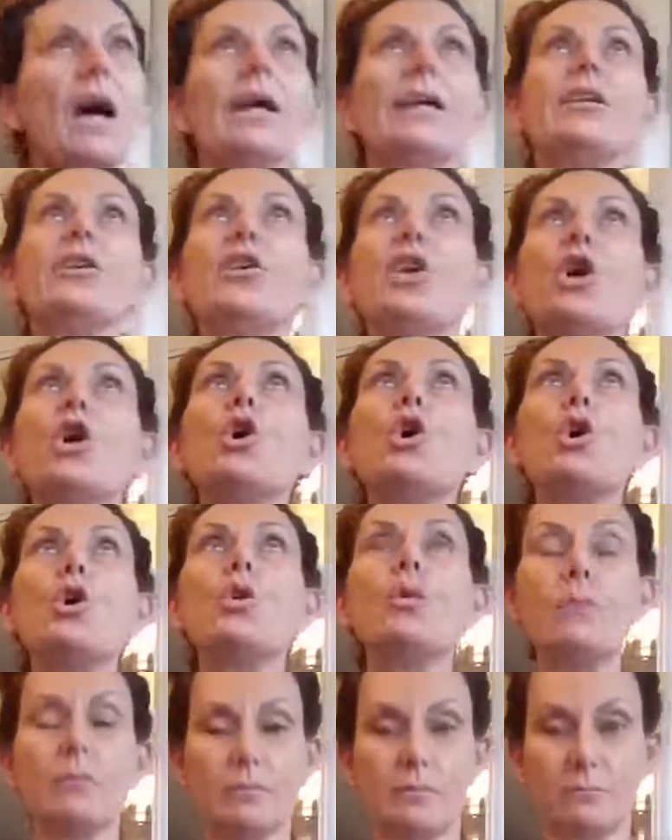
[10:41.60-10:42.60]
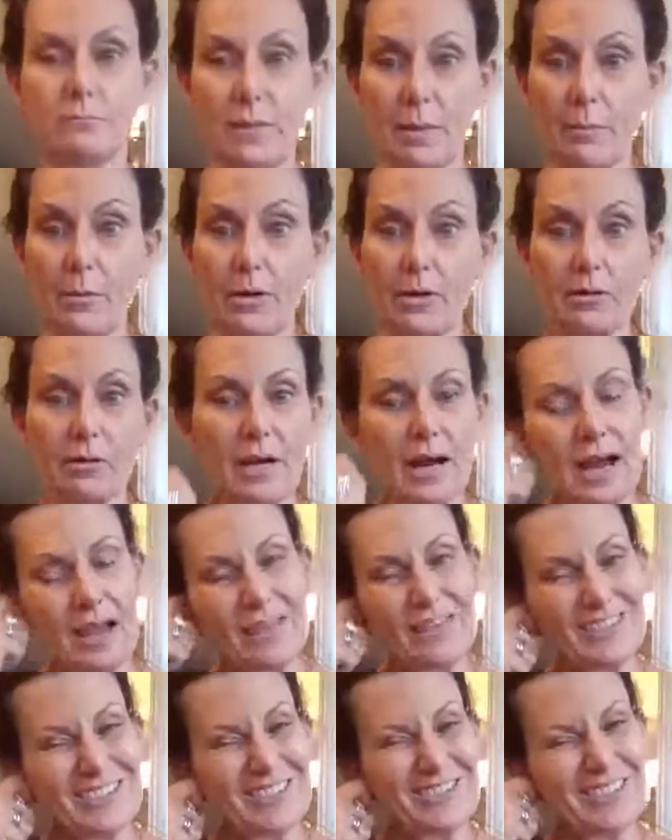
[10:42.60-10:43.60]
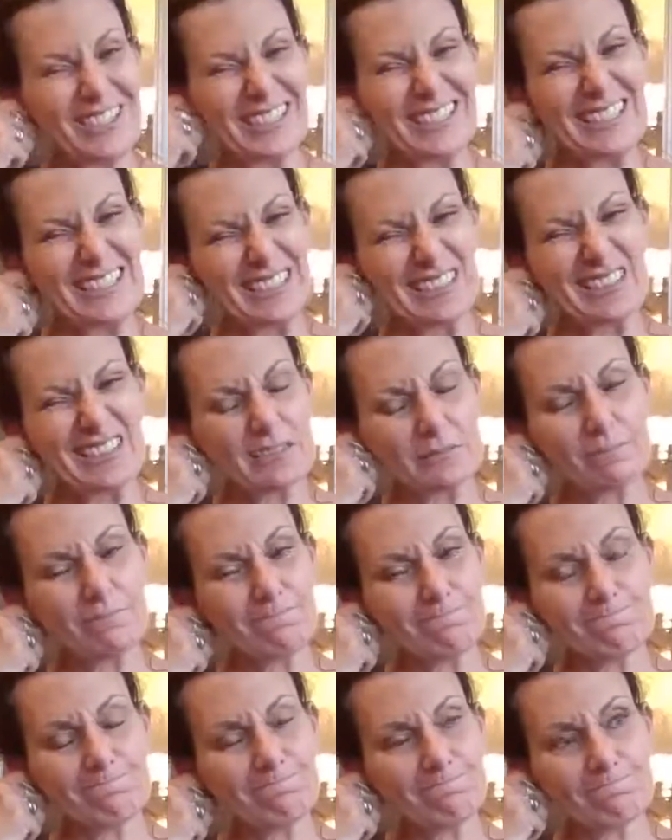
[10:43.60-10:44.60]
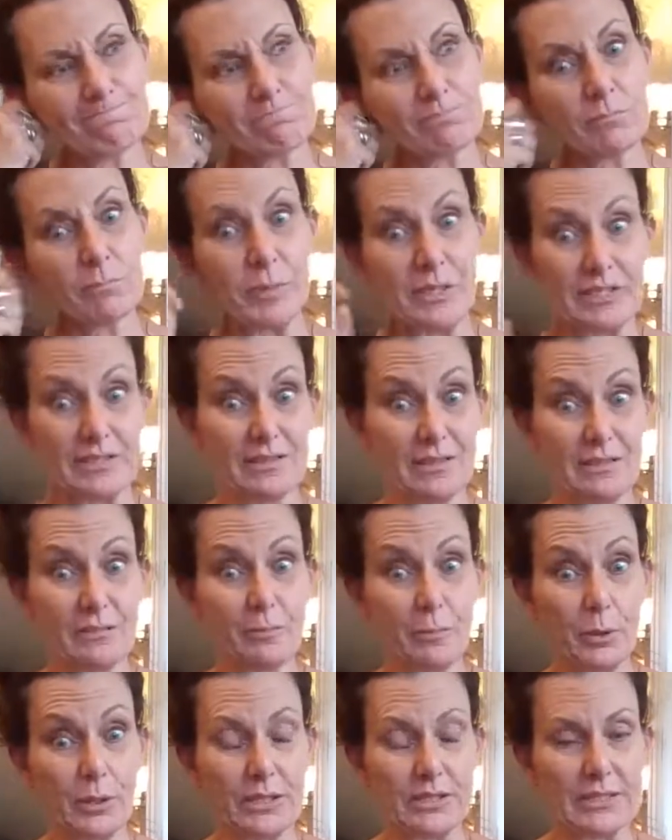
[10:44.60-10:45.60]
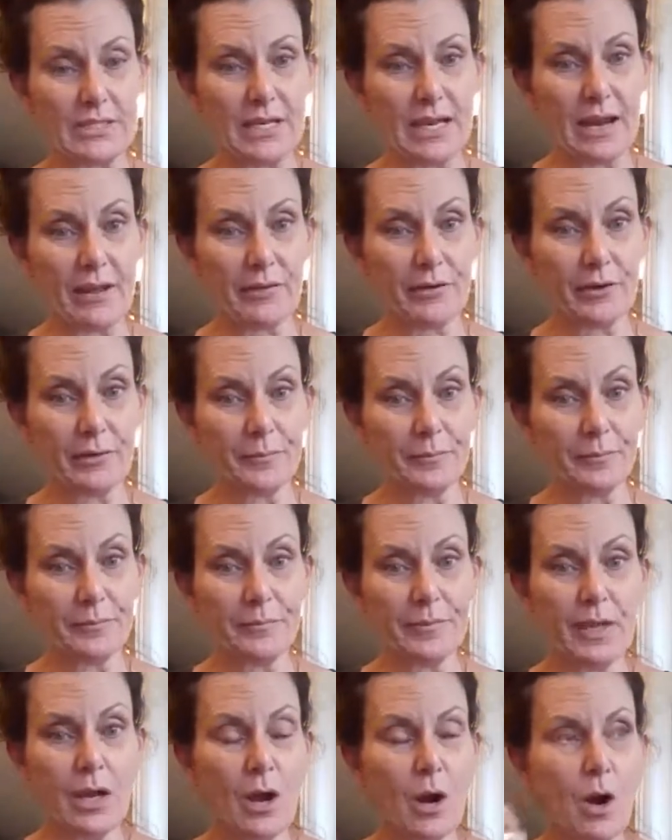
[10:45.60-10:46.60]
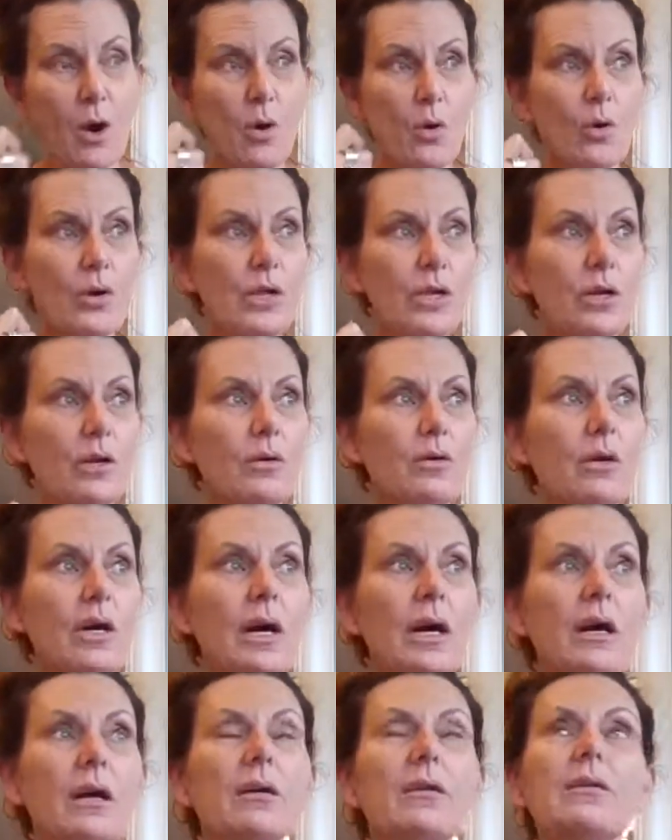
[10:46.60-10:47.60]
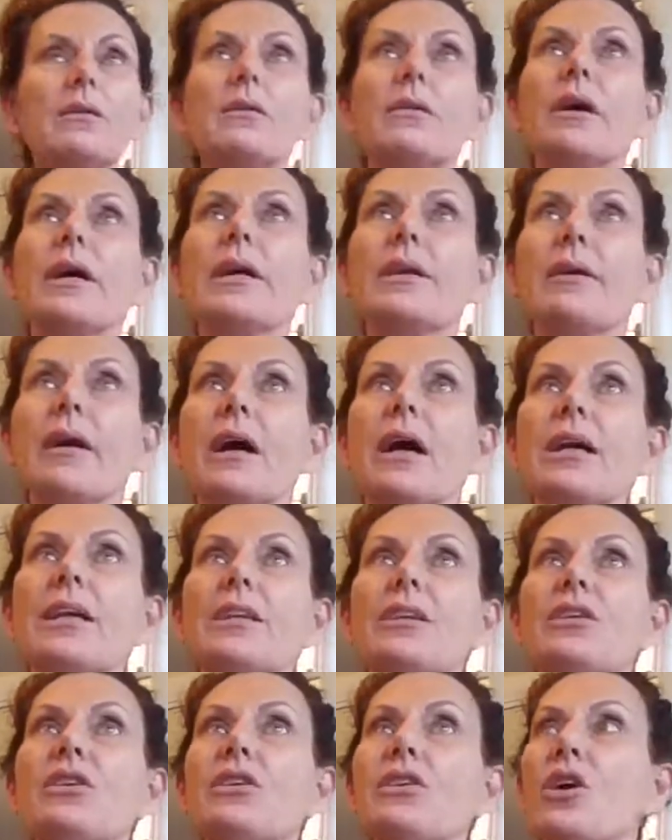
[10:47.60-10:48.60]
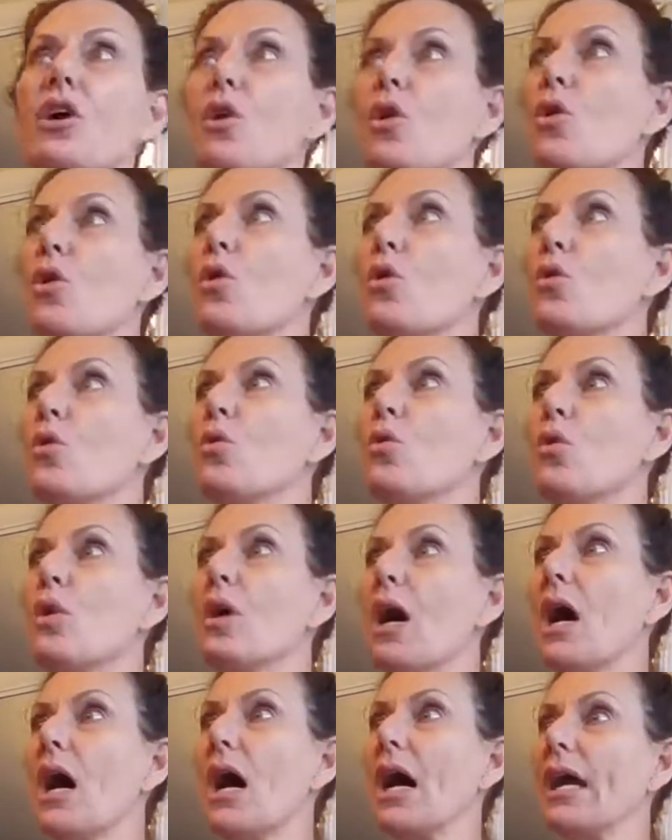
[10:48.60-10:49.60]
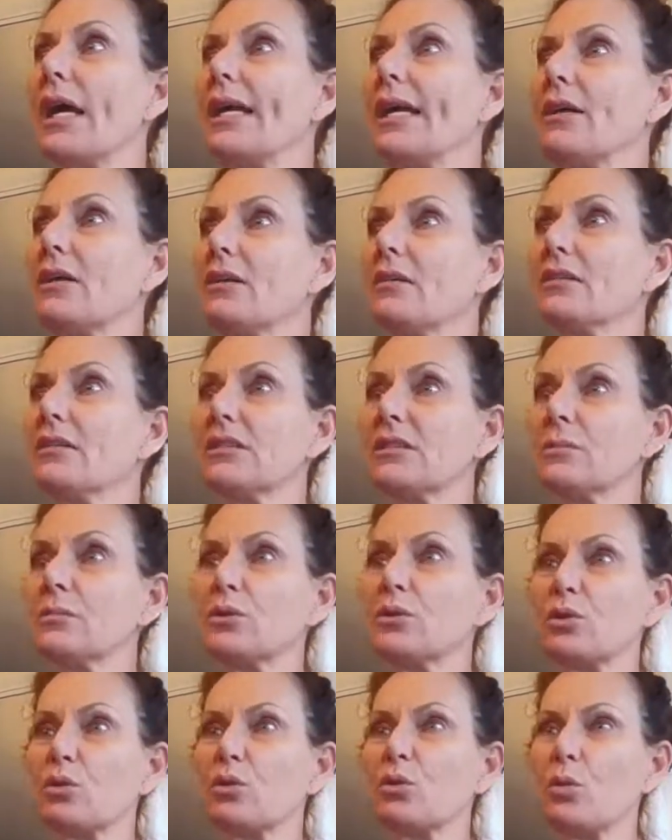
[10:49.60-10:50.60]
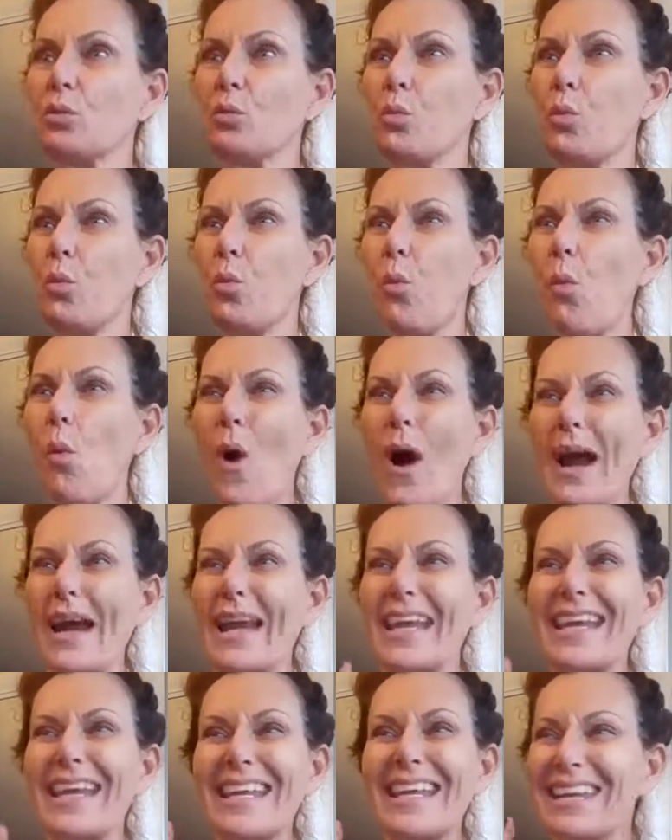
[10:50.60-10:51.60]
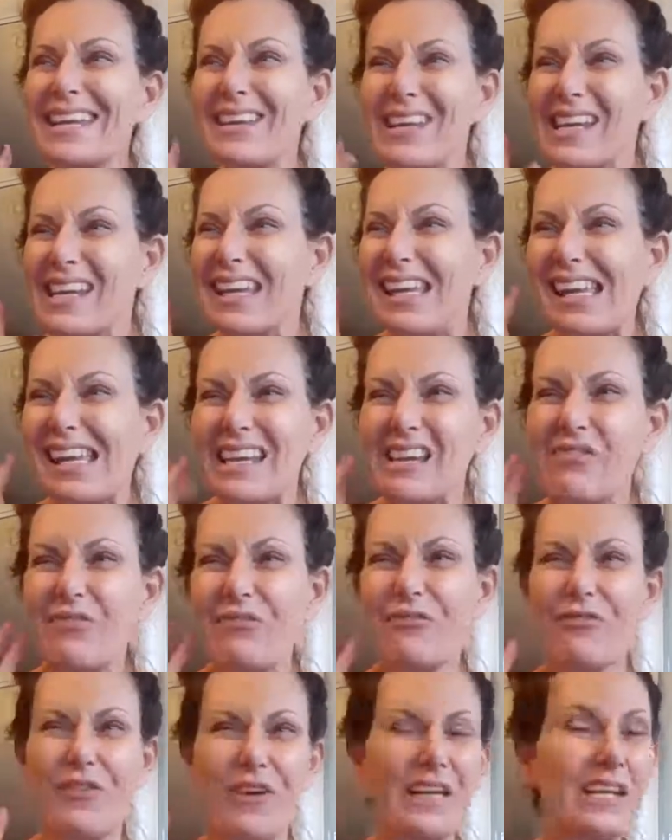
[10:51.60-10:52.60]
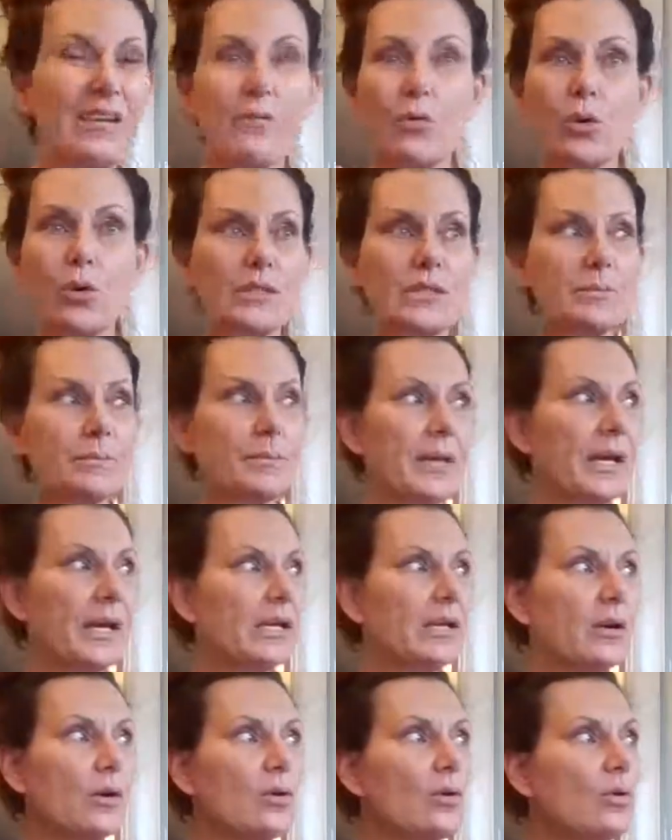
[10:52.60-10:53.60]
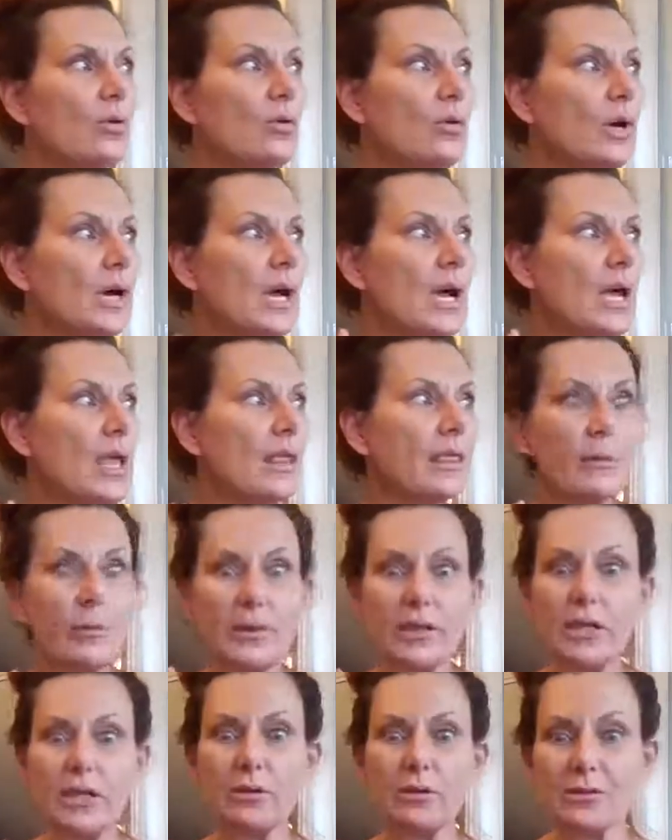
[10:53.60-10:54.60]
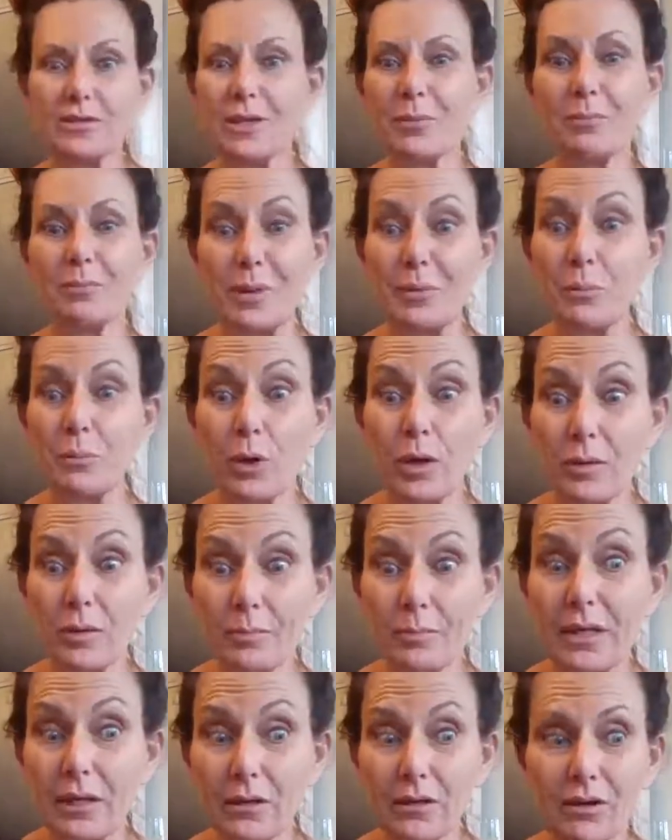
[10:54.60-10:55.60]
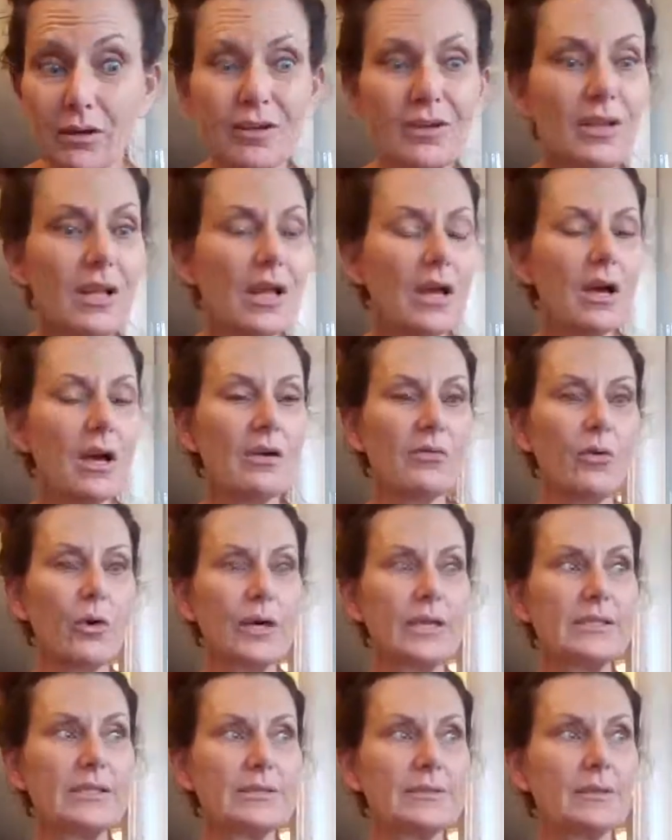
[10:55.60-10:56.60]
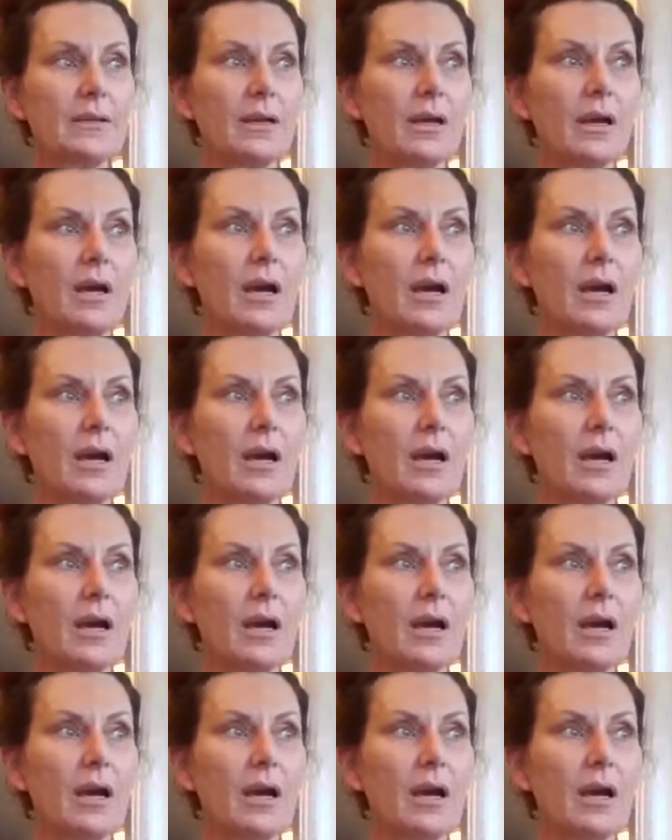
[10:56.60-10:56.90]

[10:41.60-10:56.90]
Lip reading: I know, remember, either do this because they'll put it together, or you go, oh, I know, I hear some sort of whiny, funny voice, but I know that when they use their big boy, big girl voice,